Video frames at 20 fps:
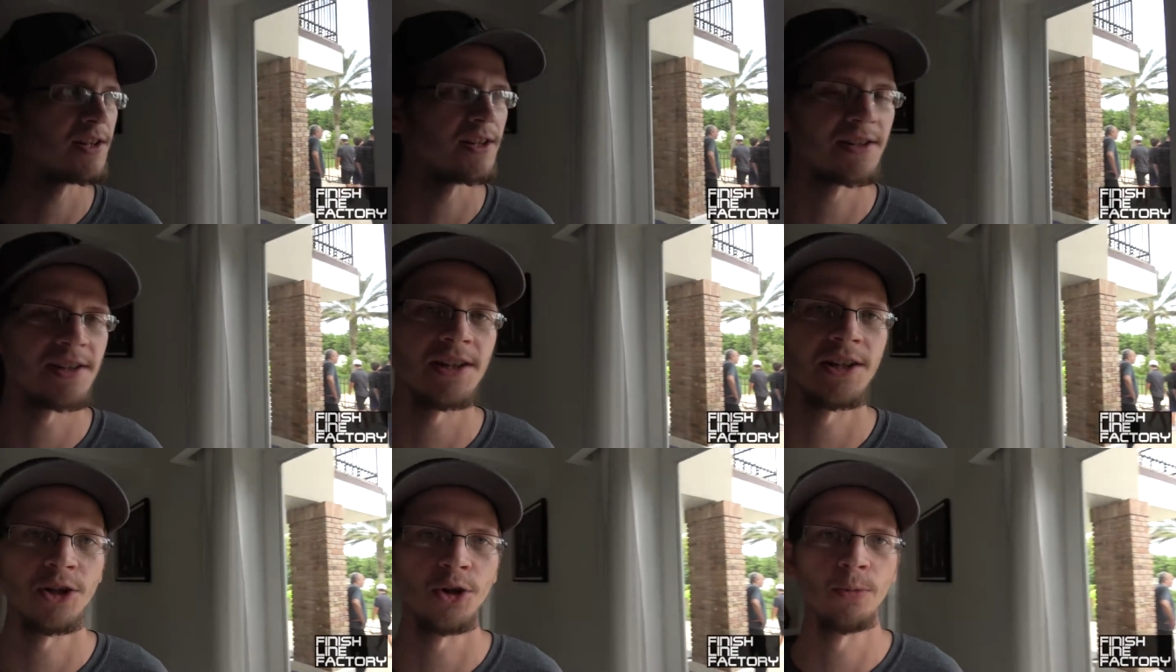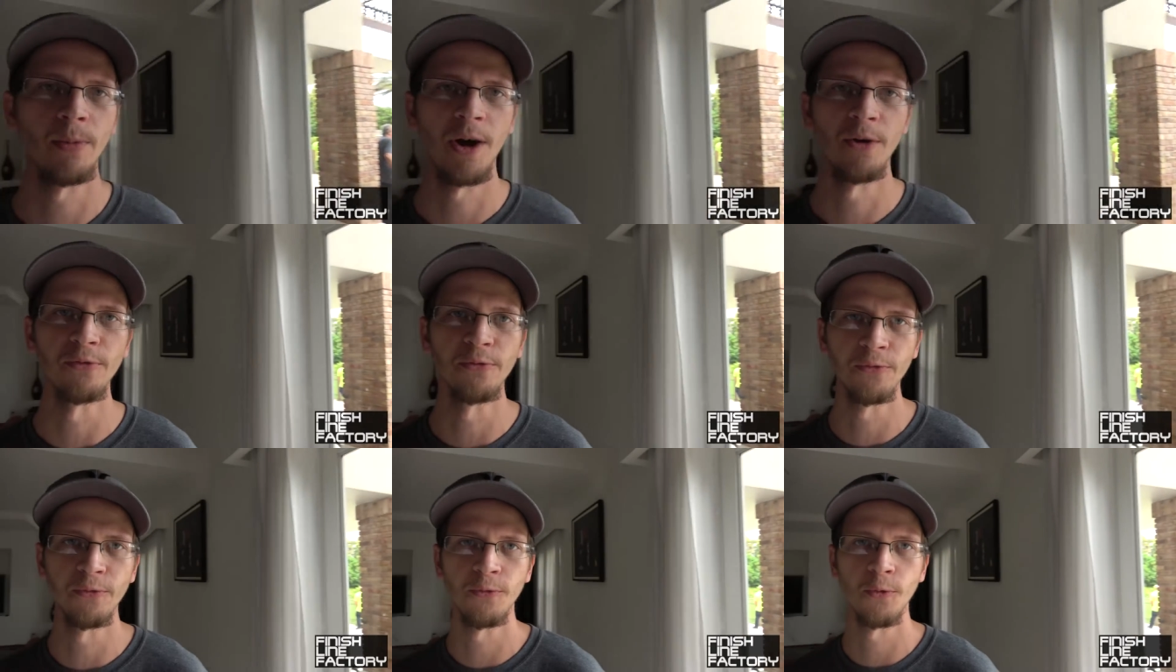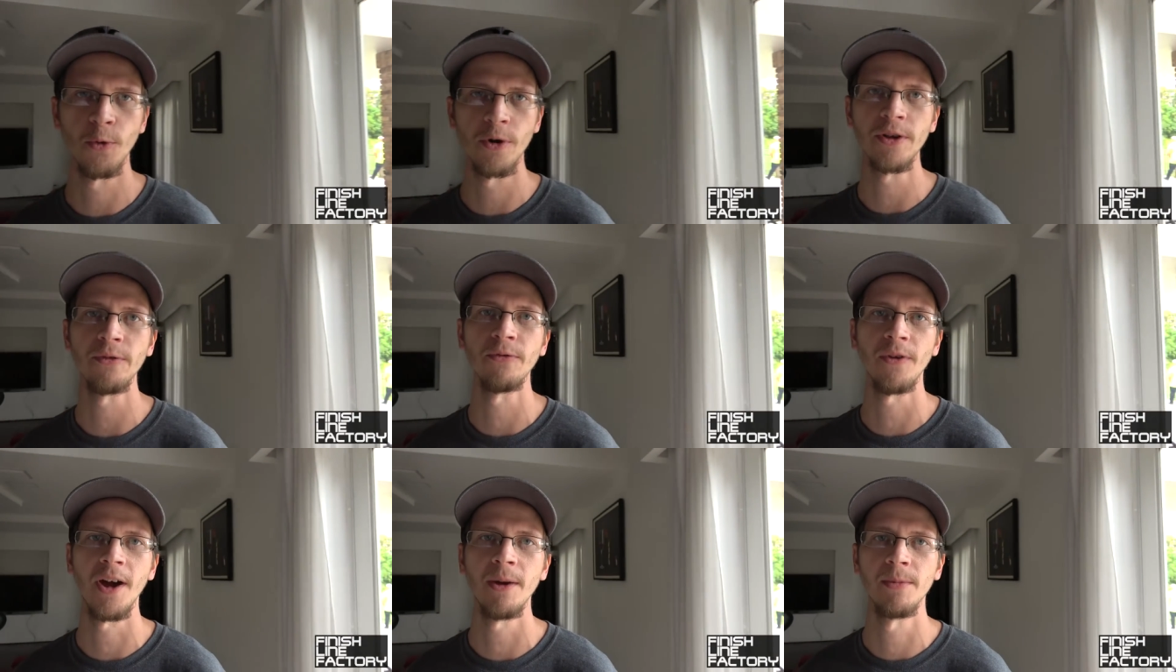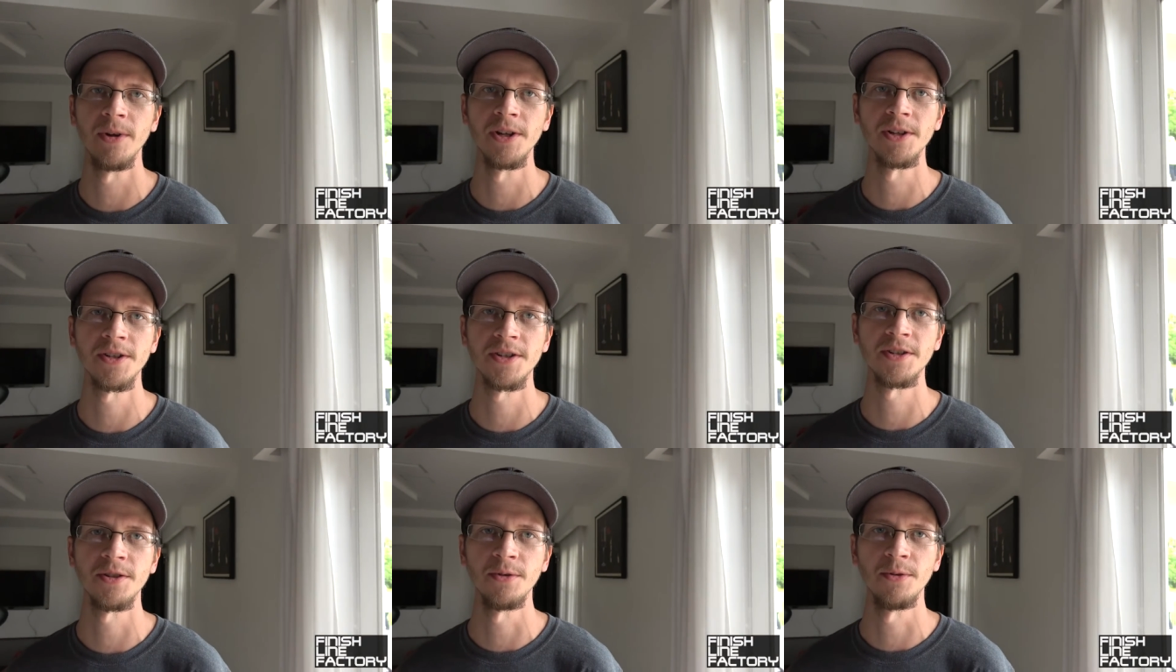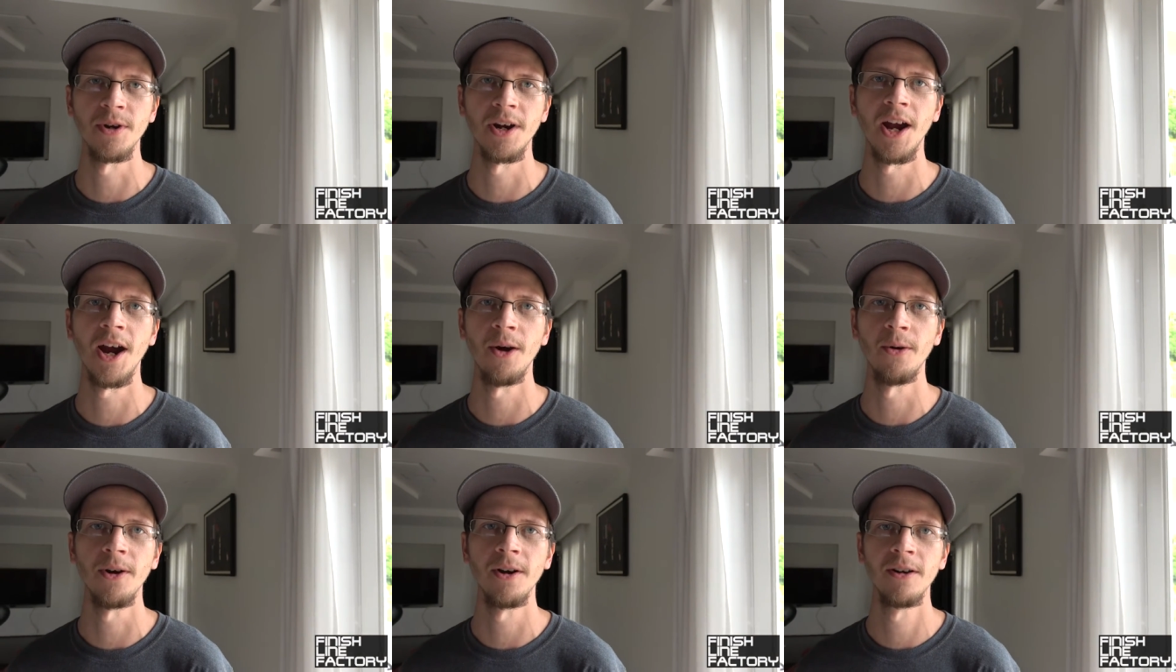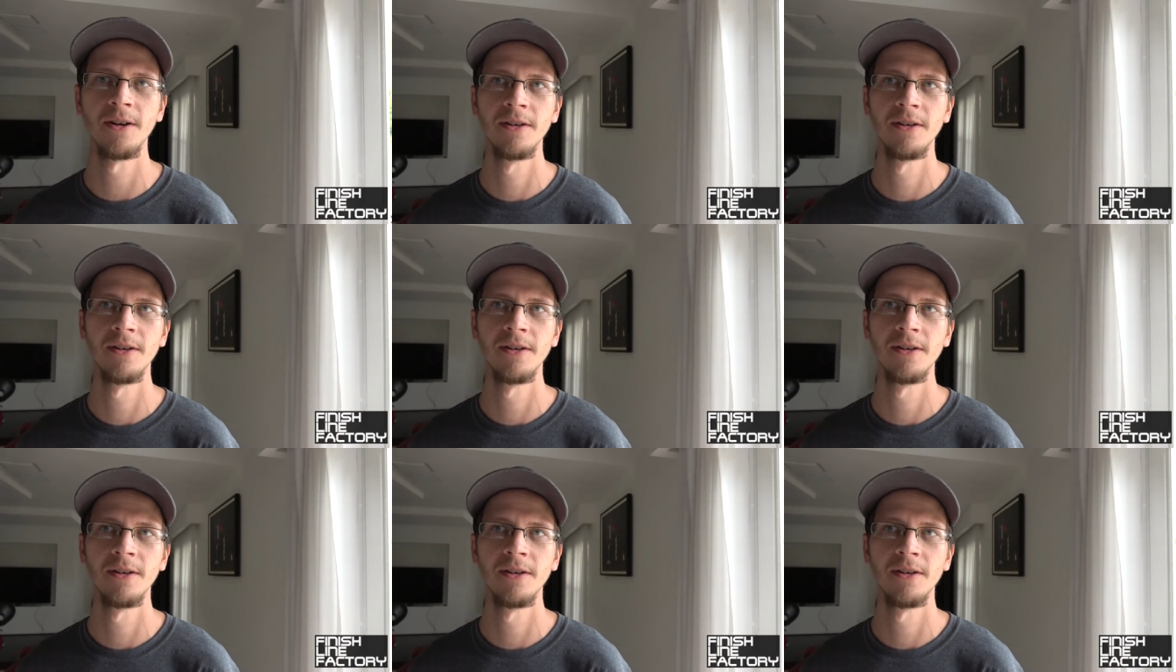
going to take you about 45 minutes to an hour.